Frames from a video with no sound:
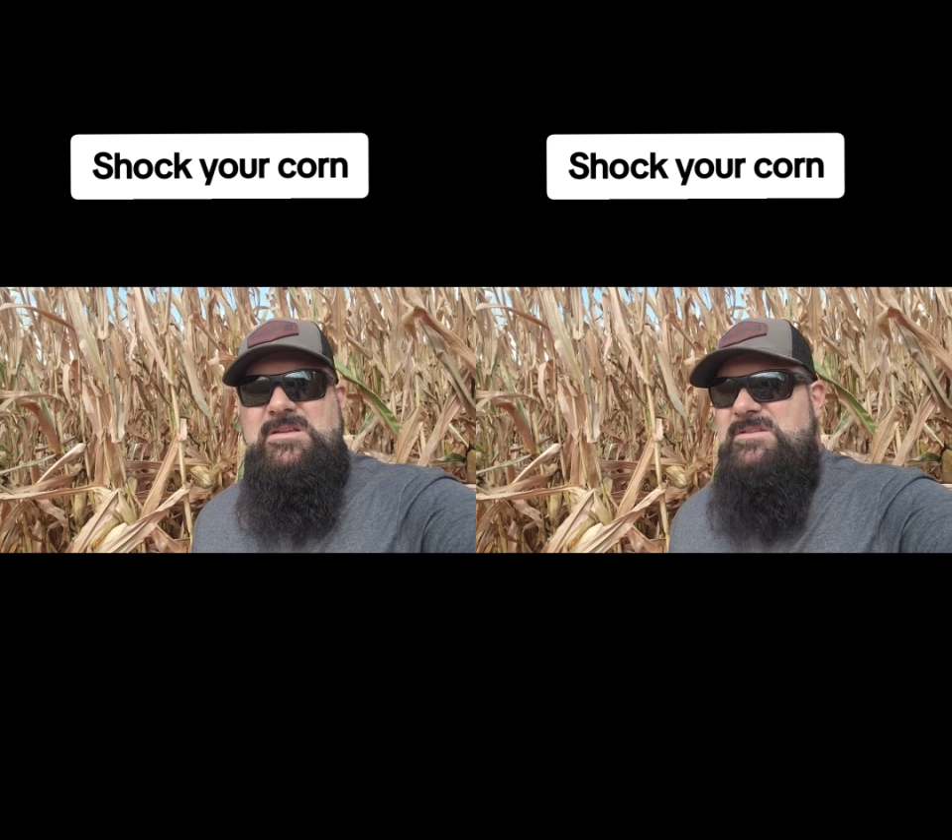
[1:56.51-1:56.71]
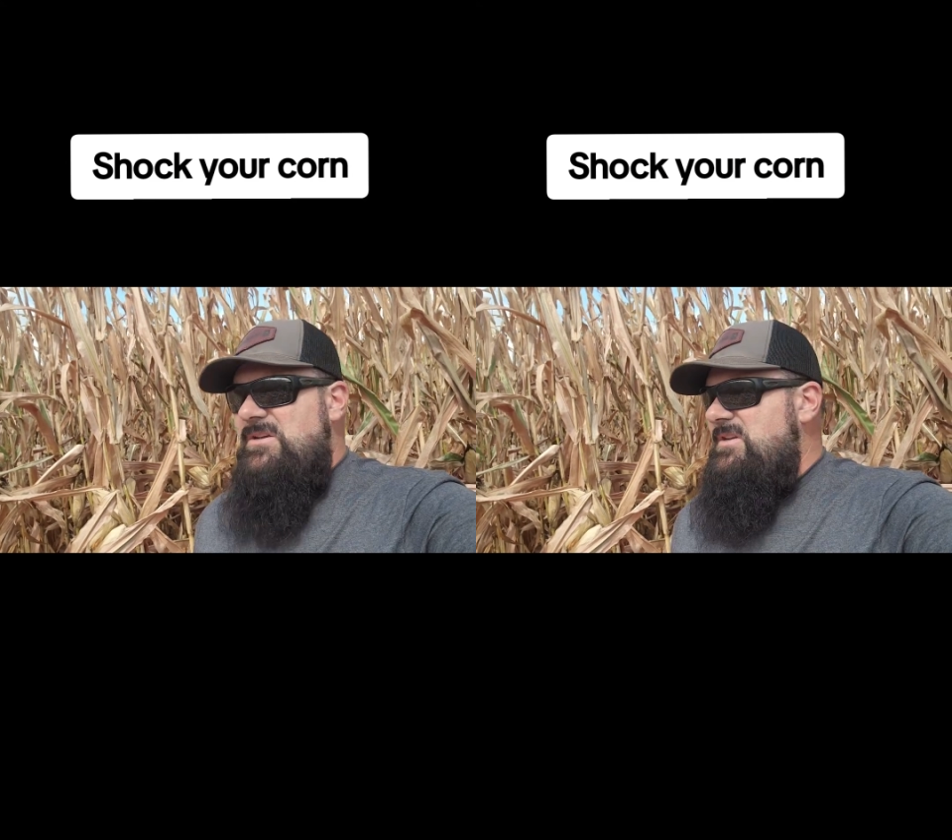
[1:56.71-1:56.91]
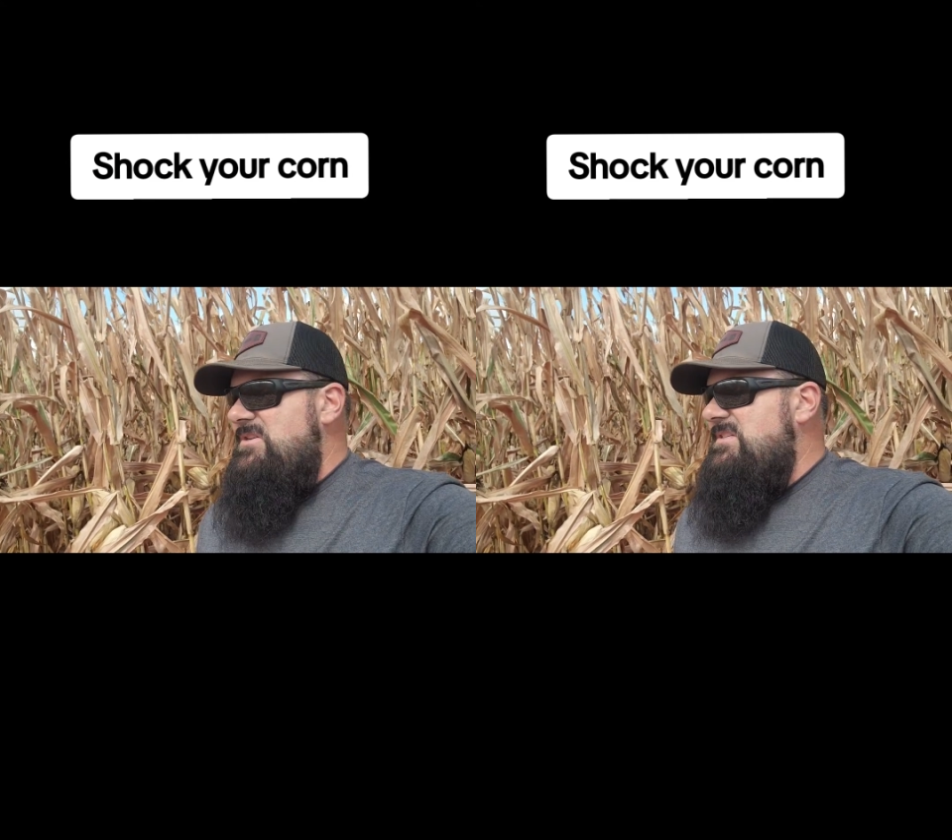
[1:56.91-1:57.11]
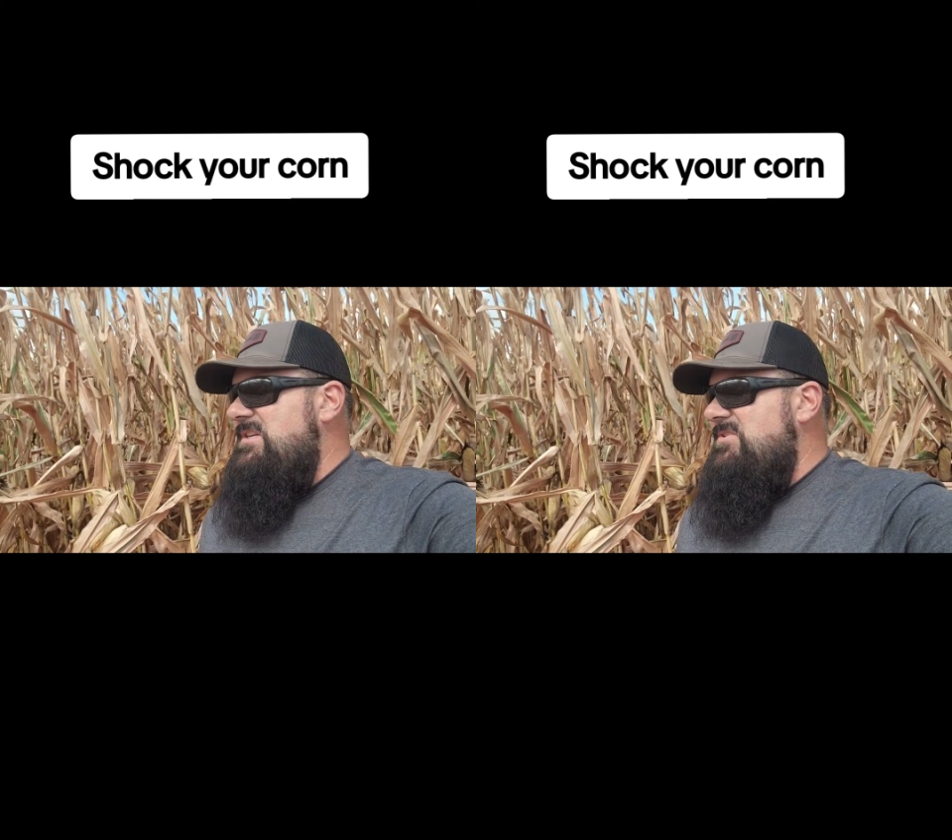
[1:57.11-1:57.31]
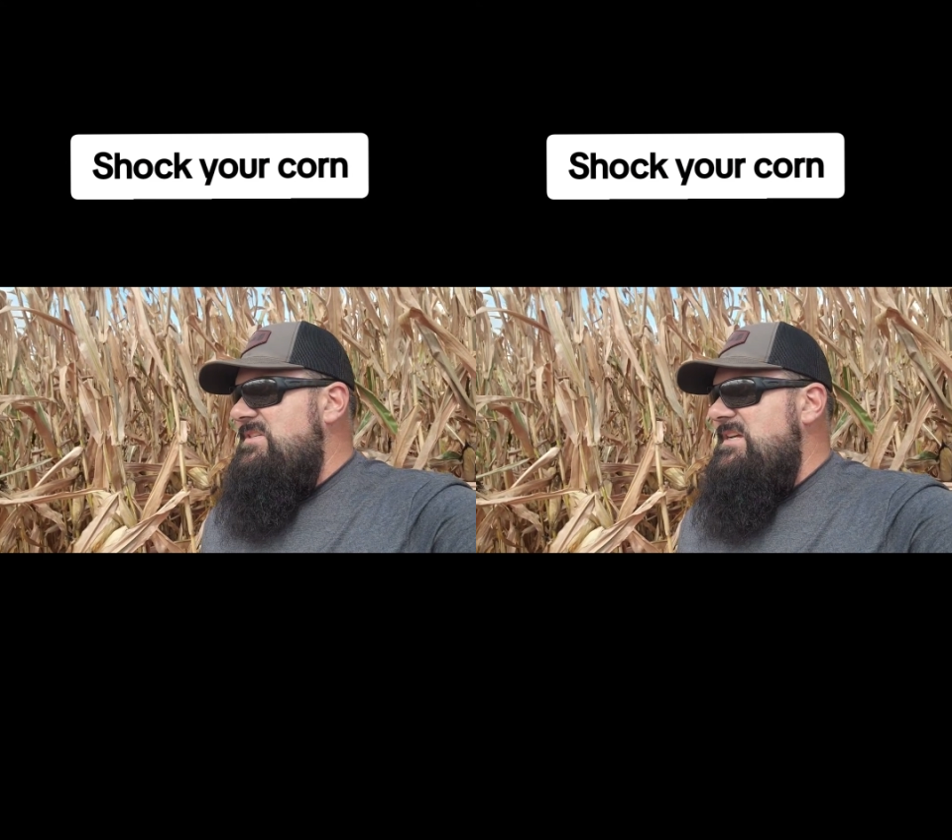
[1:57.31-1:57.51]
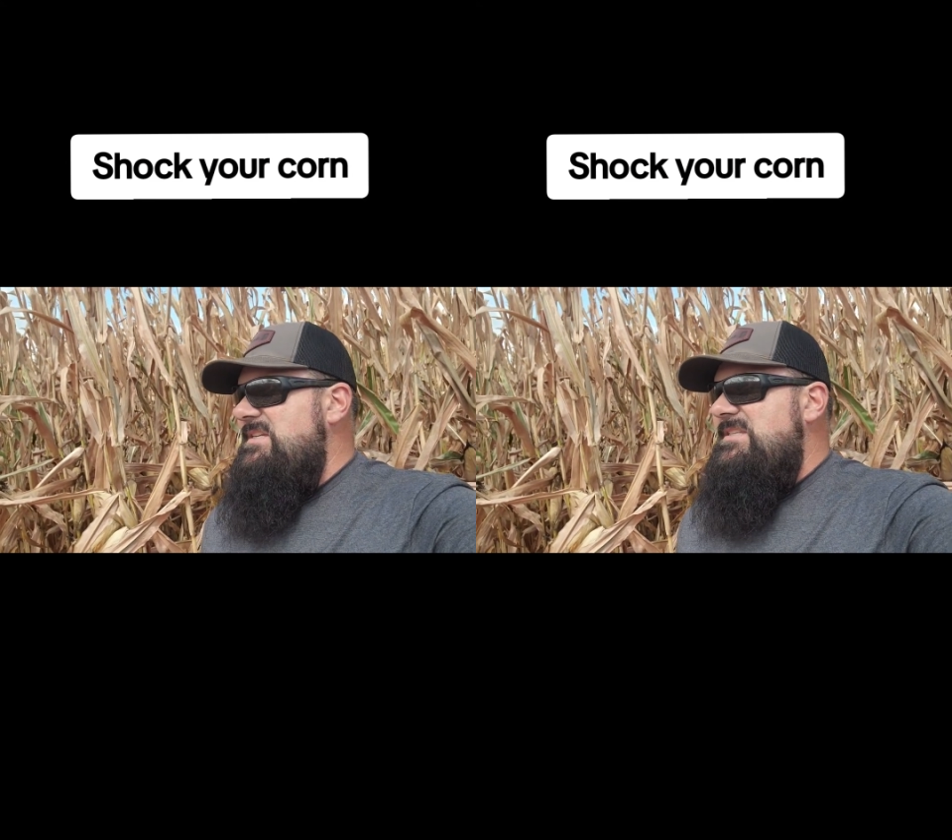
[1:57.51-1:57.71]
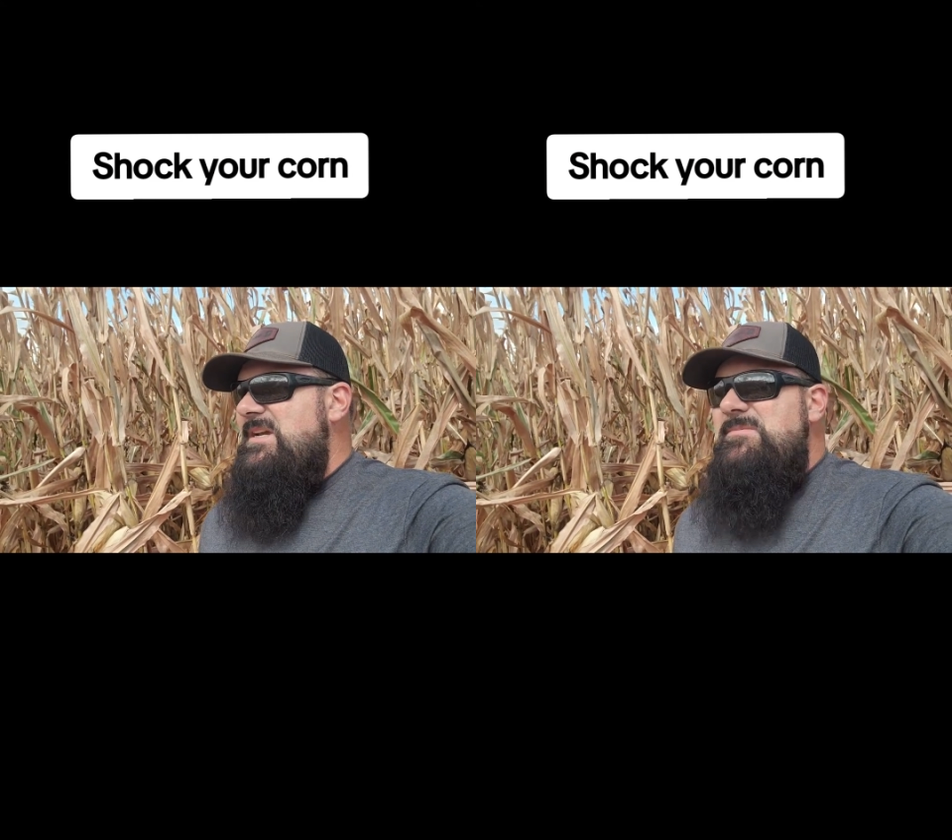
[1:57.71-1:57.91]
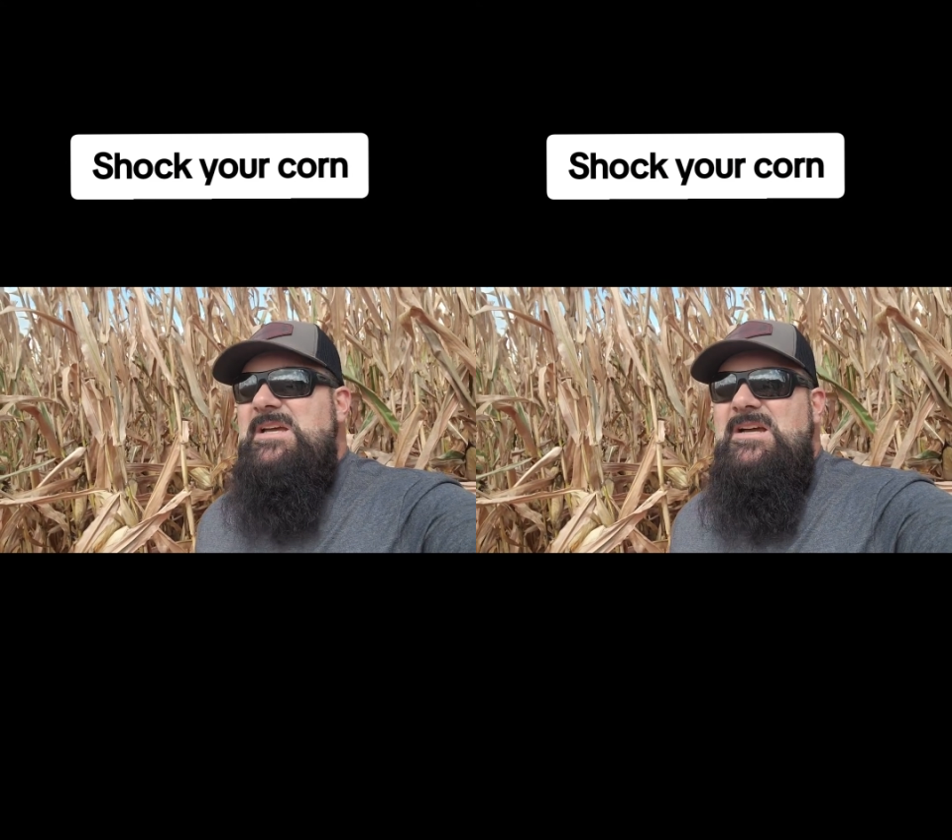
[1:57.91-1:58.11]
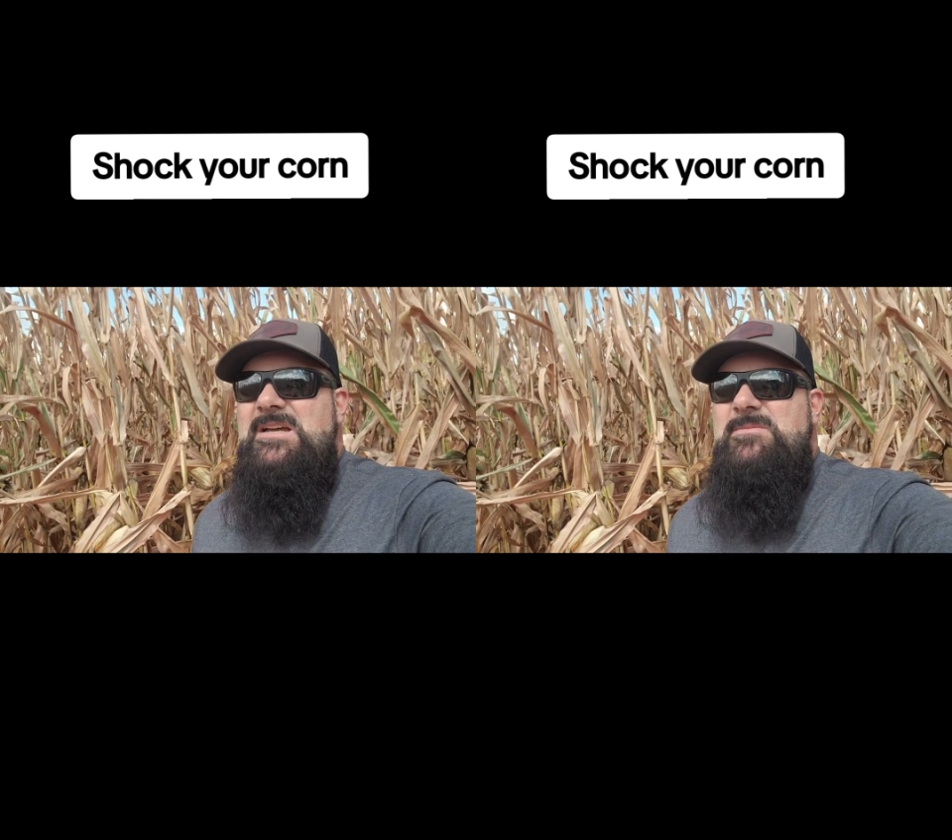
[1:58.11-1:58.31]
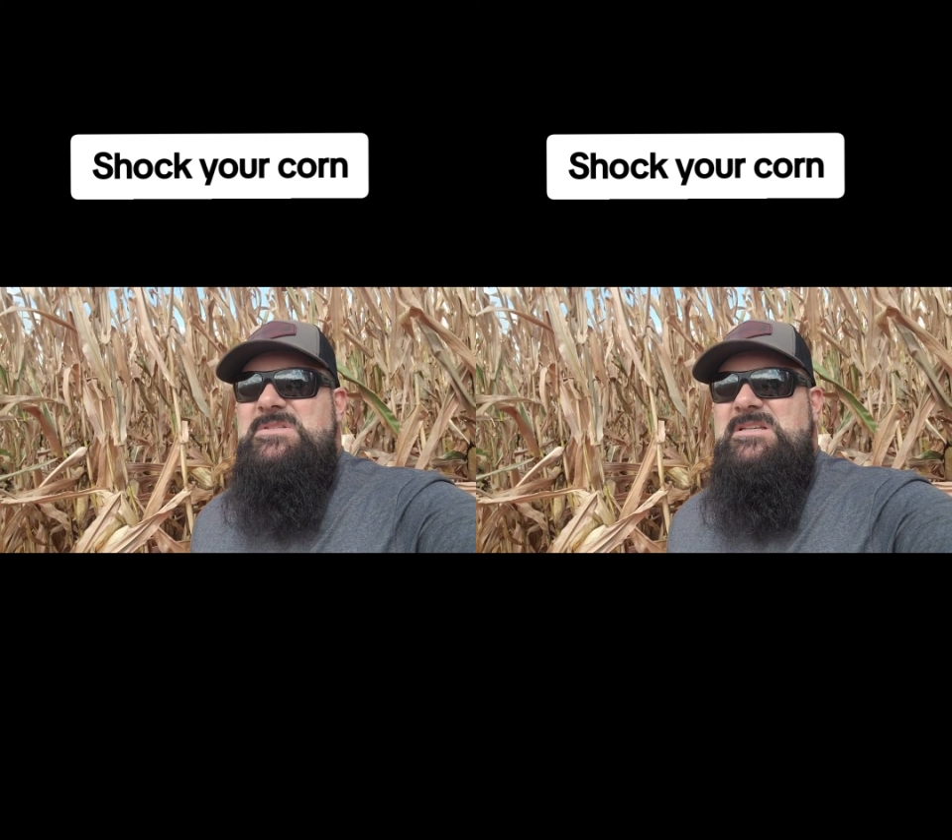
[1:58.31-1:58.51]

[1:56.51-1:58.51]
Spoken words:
So you still see it sometimes,